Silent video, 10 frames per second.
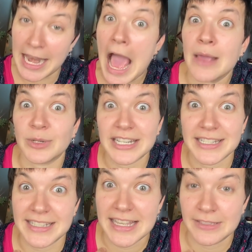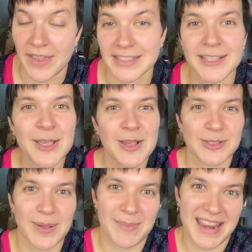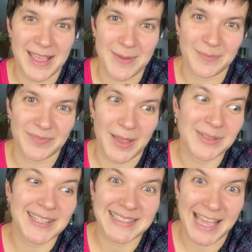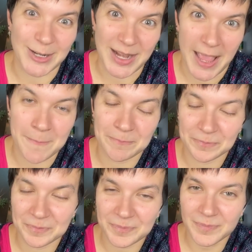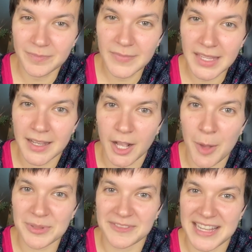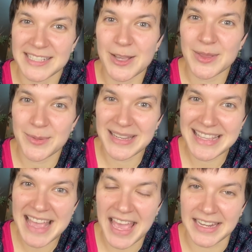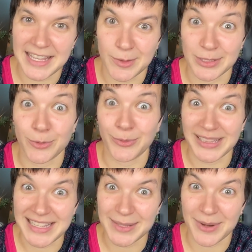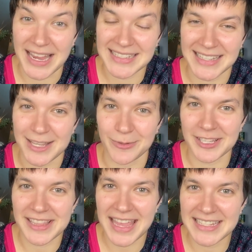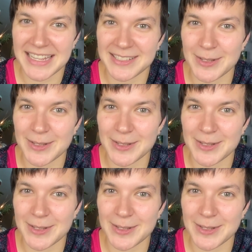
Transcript: And I wanted to see his face. So I made him, that was on Saturday, a couple of days ago that we did that. And he was really surprised and he really liked it.